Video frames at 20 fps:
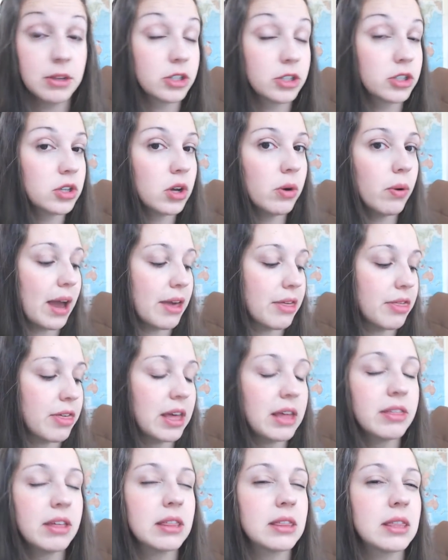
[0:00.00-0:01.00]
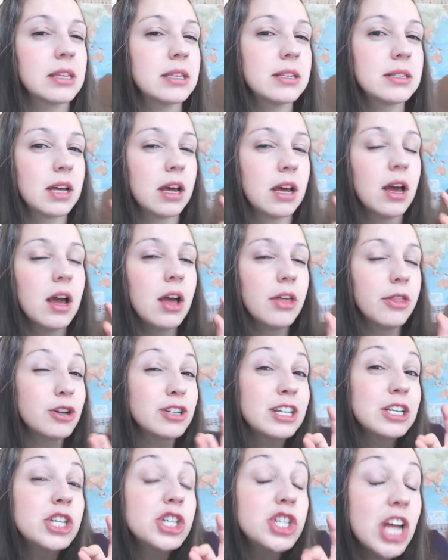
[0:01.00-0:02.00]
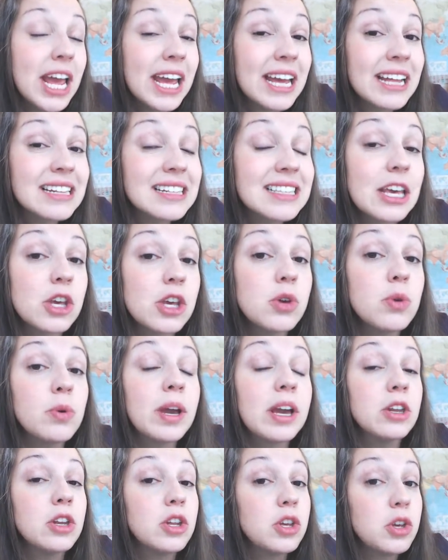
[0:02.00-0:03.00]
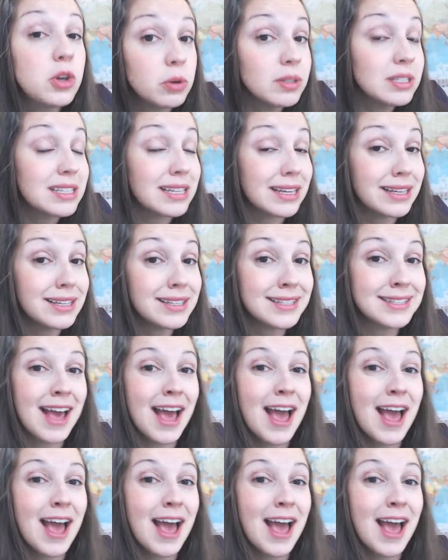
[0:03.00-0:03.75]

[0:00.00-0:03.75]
So I think that there's a chance that you can use this